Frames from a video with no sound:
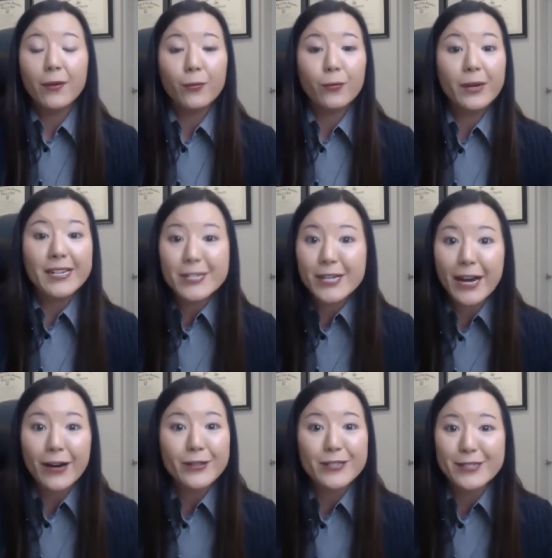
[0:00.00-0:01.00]
reach
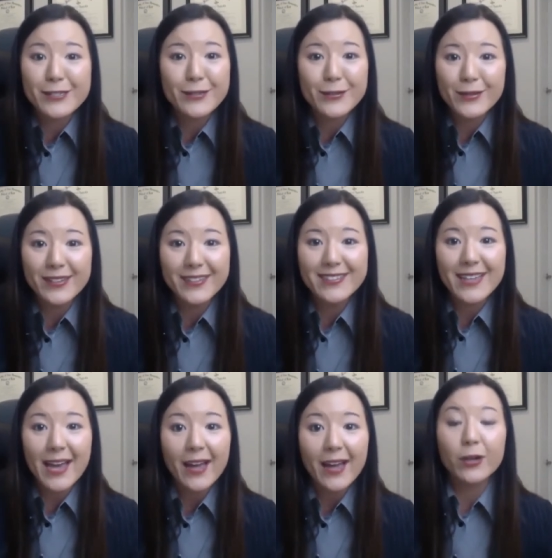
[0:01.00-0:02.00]
out to students
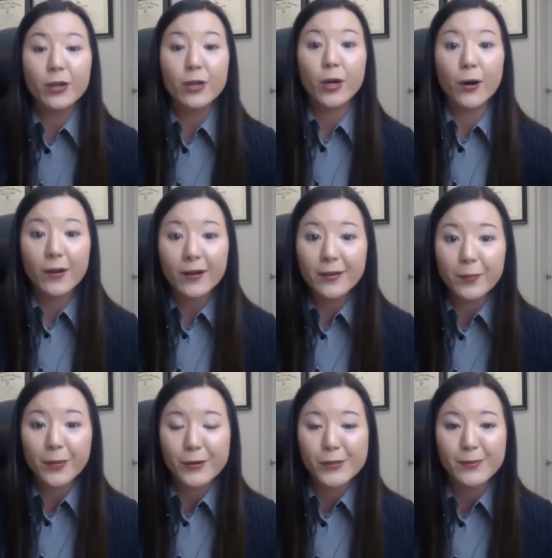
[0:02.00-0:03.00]
at your current
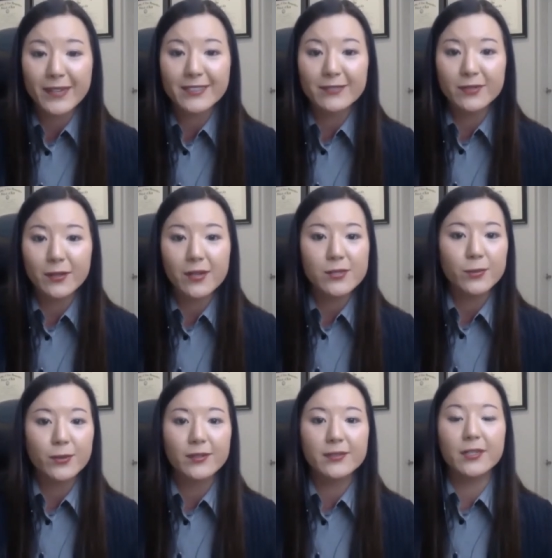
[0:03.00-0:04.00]
prospective law
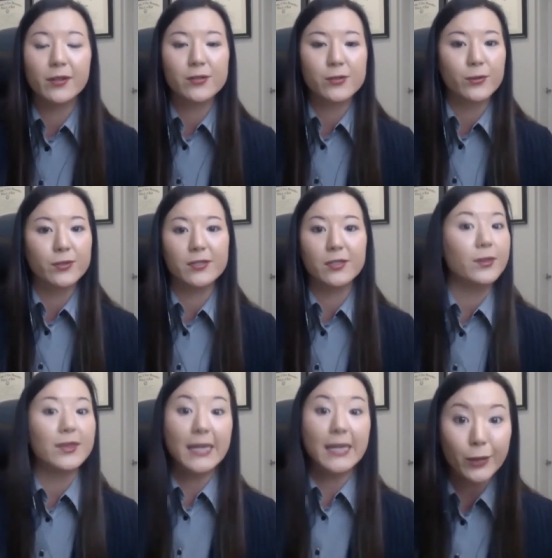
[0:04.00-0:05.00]
schools, you know, the schools that you
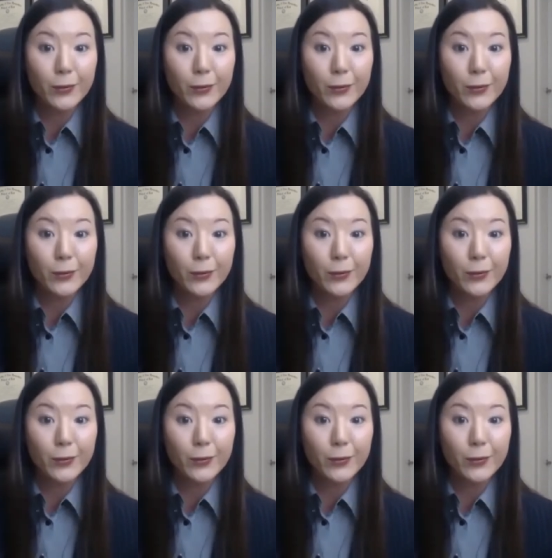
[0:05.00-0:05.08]
think you